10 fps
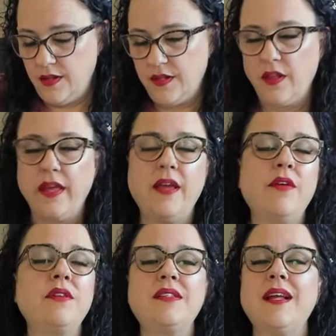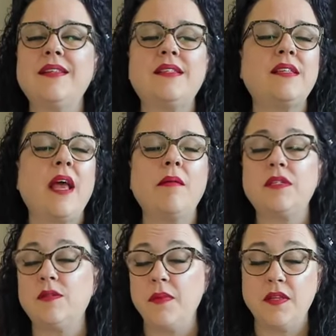All I hear is that Sam
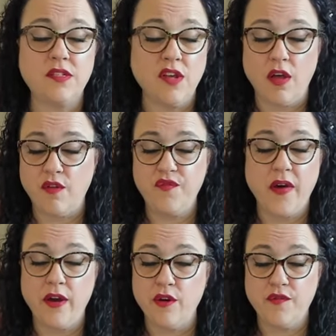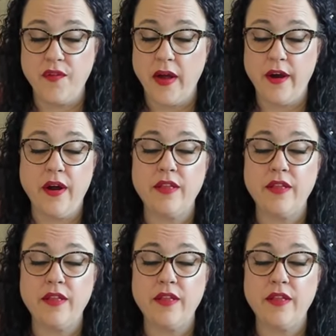Smith song, Fire and Fire,